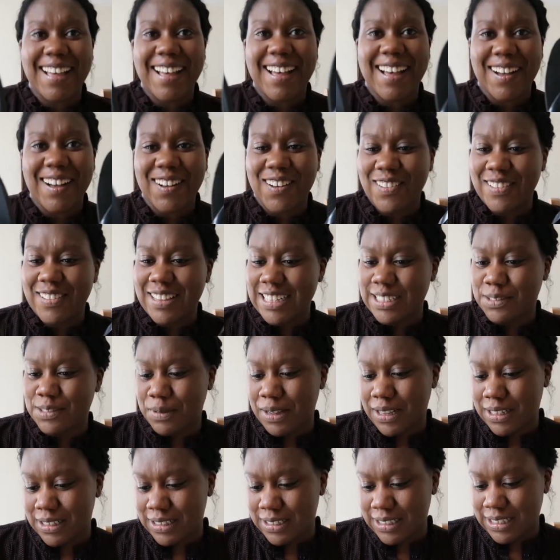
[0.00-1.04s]
I got these
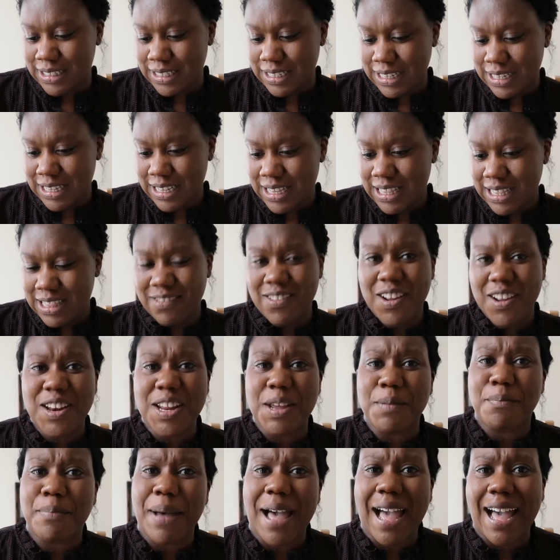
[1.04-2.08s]
ones. They're
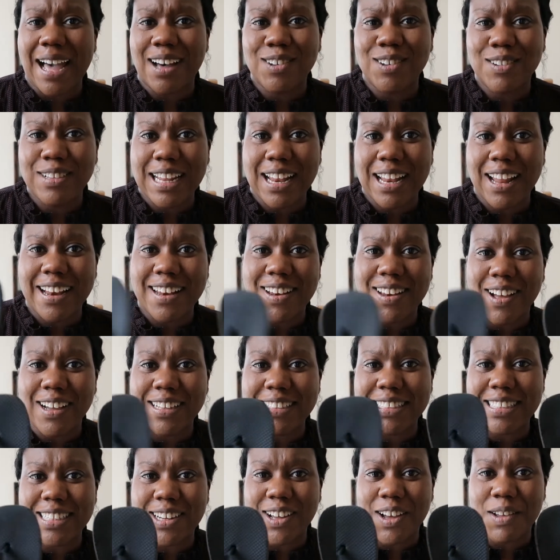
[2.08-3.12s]
only £1, they're like
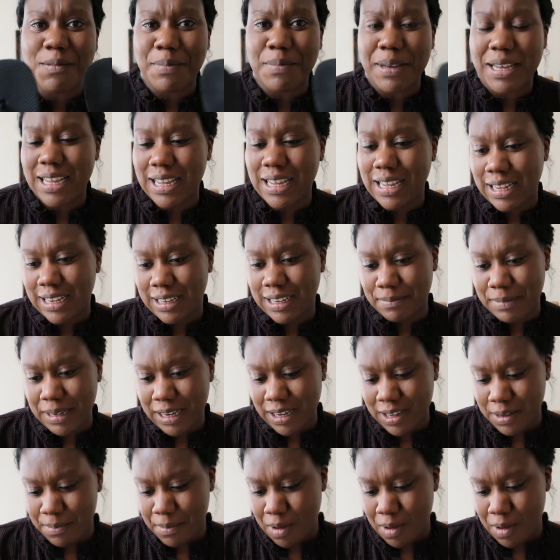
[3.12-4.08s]
99p. I mean, come